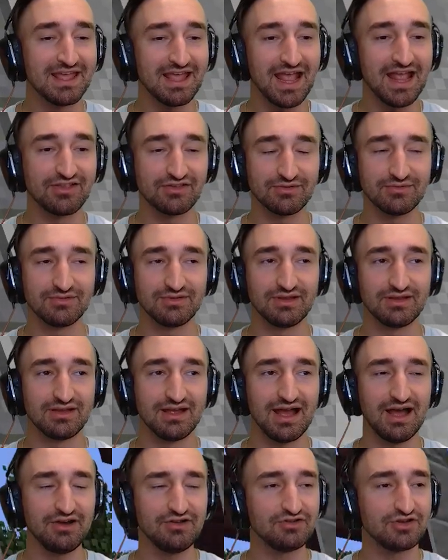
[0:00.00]
it's
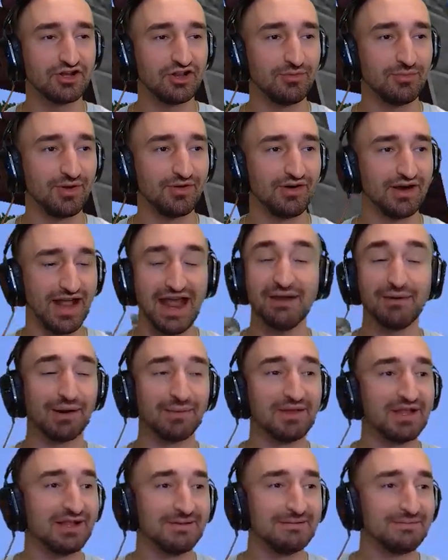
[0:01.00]
how did you kill him already? Fighting anyway,
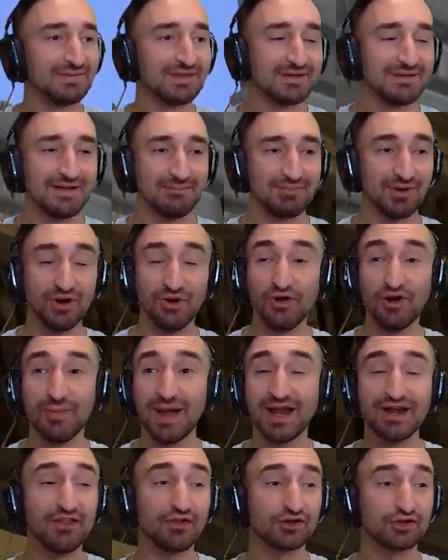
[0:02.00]
Steve. But in order to
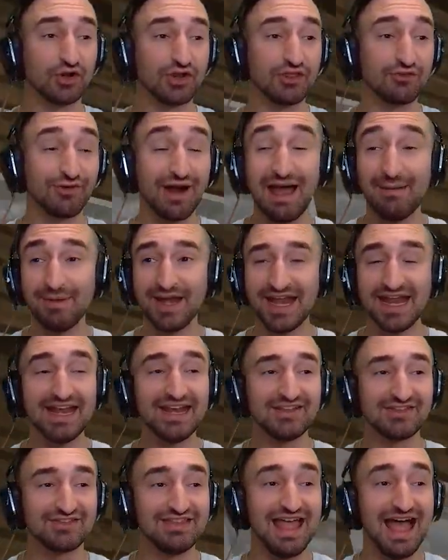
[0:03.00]
buy another Cookie the eh. Rabbit, it
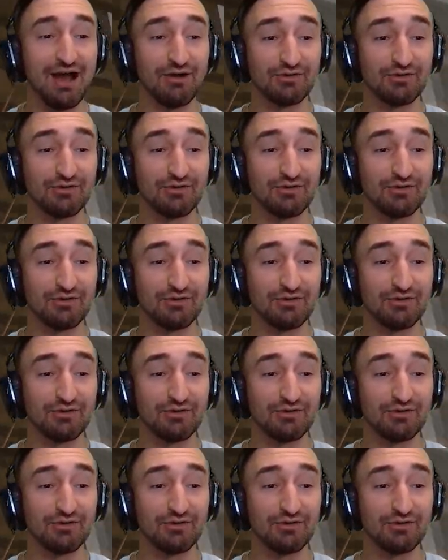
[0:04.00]
is now